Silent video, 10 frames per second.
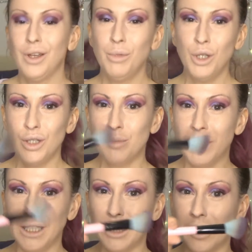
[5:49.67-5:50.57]
think I'm going to use my
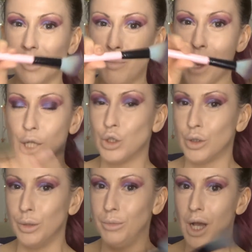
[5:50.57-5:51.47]
little
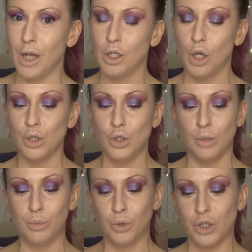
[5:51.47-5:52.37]
Spectrum uh,
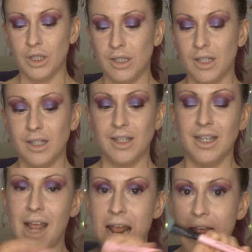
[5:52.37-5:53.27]
contour brush. This is
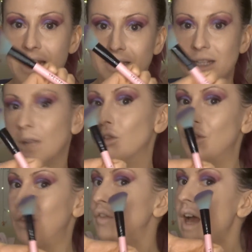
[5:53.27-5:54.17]
the
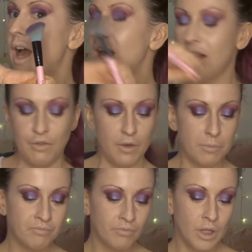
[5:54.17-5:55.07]
A05
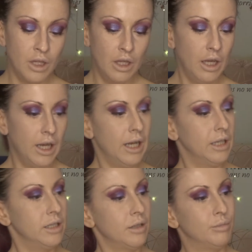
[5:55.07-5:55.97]

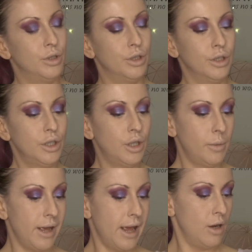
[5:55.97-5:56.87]
and I'm going to
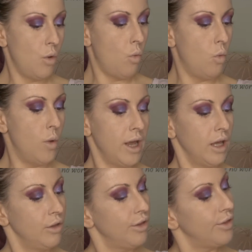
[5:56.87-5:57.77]
go in
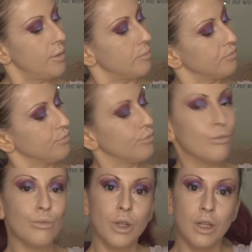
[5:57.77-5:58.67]
with
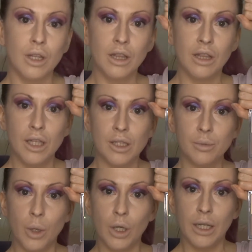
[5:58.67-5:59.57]

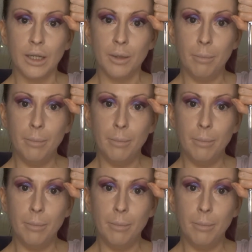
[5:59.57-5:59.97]
this one in the